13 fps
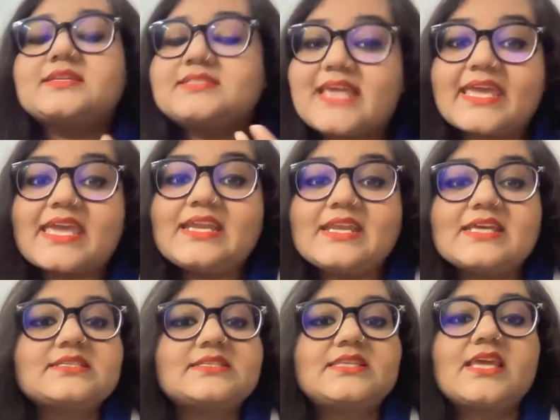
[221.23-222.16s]
Second
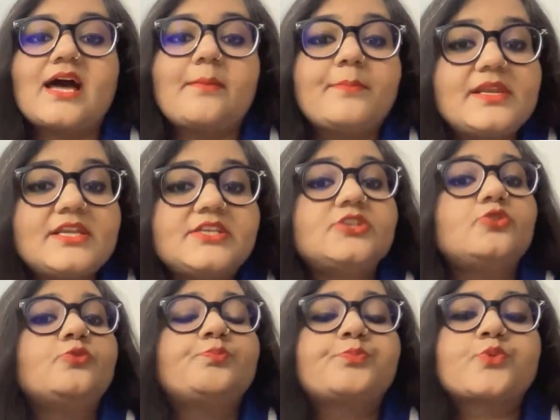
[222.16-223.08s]
is the ability
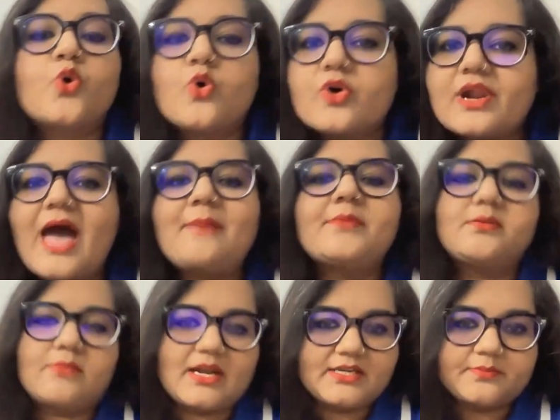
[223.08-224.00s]
to program
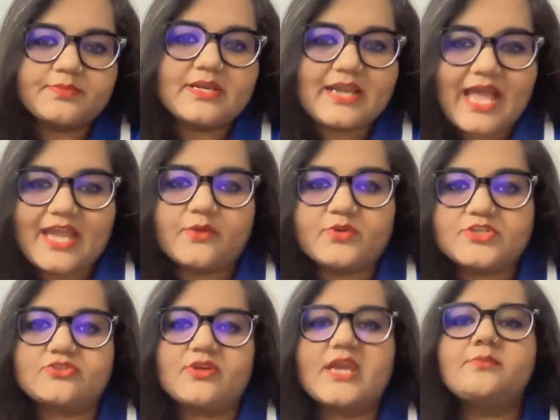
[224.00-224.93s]
in multiple
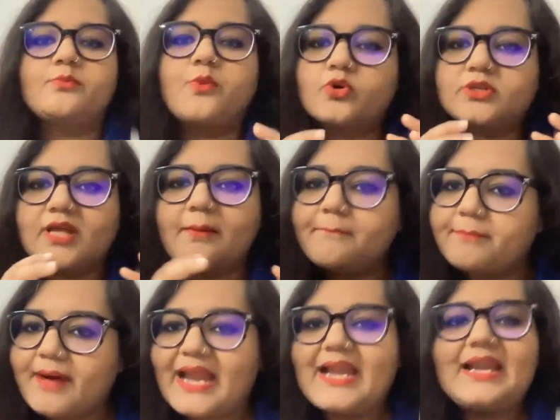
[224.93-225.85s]
language, right? Both
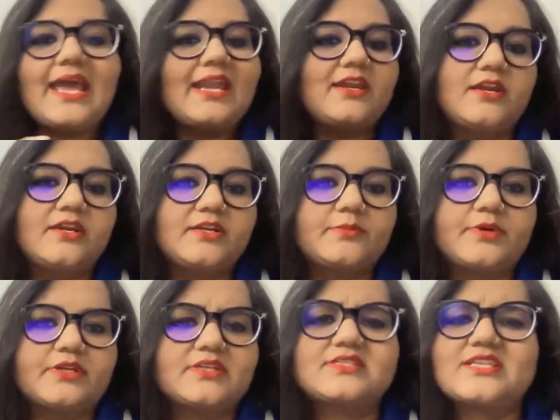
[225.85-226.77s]
compiled and
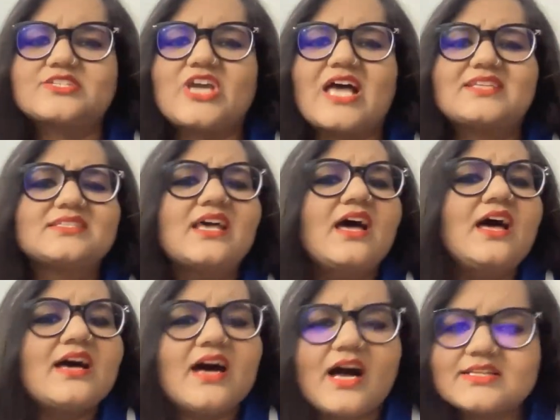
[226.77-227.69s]
interpreted, such as
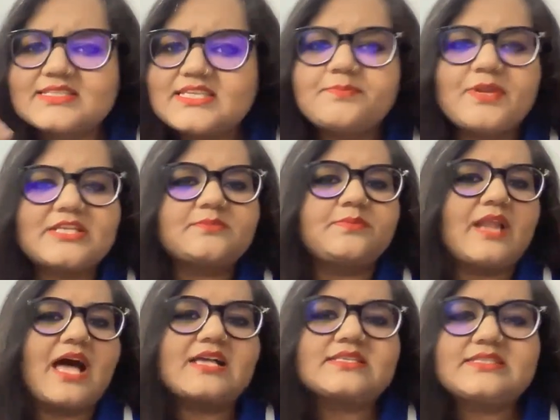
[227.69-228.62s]
C++,
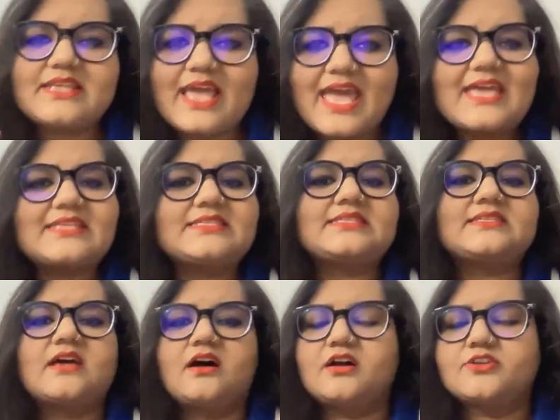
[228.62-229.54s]

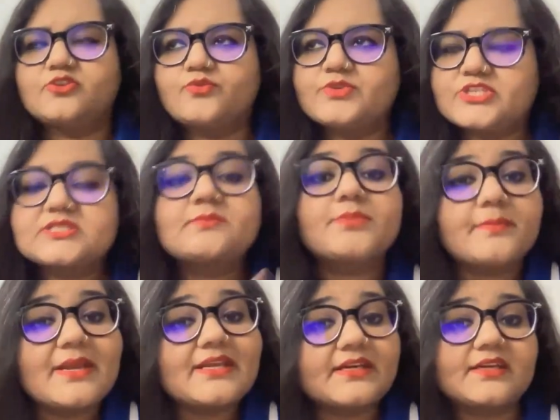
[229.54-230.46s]
S, which is
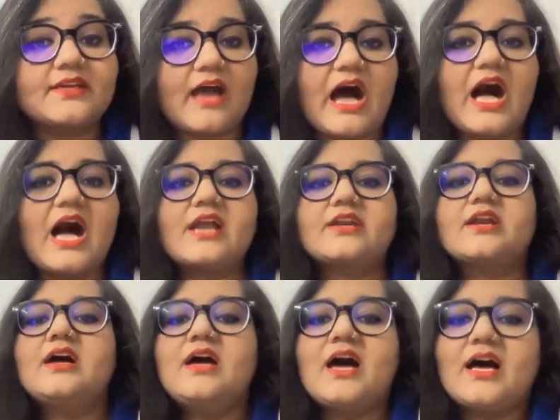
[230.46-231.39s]
implemented in
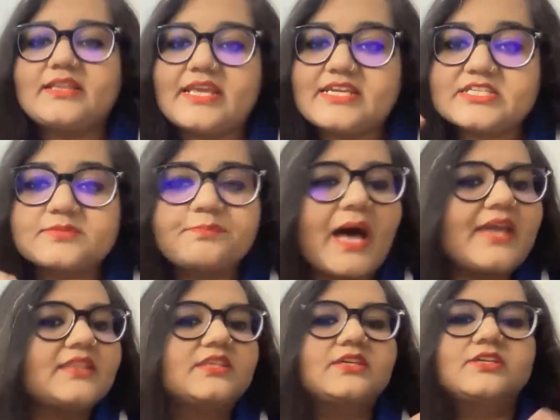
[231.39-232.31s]
R. There is
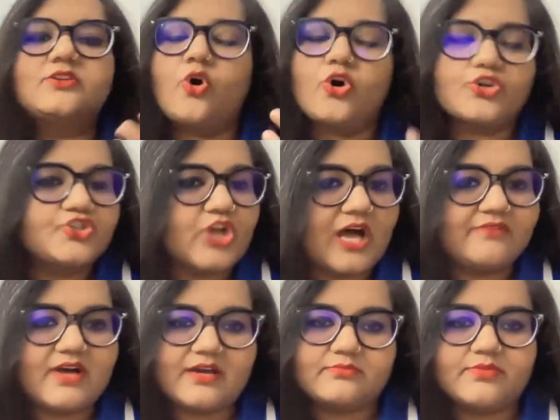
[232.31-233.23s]
Python or
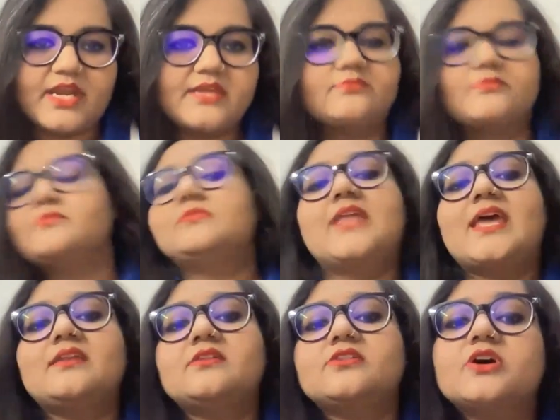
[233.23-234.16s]
Java, right?
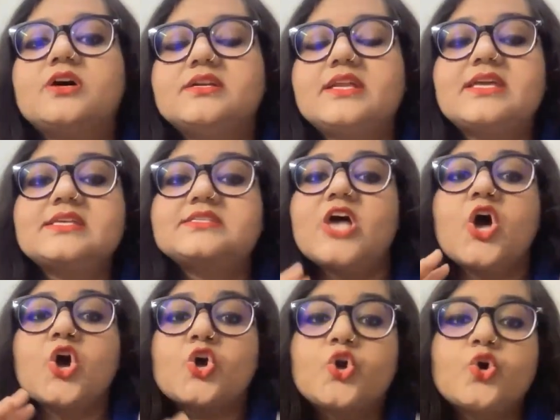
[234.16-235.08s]
Then third is
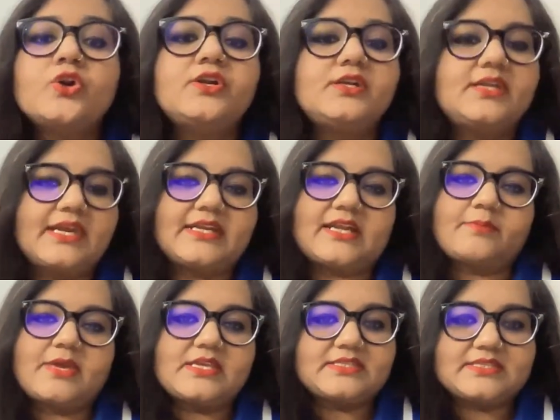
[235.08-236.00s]
good
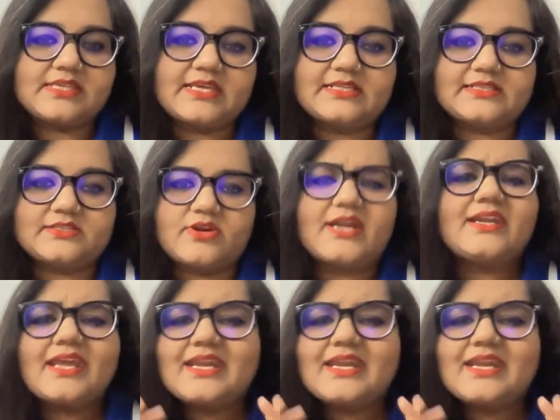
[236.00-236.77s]
database skills, right?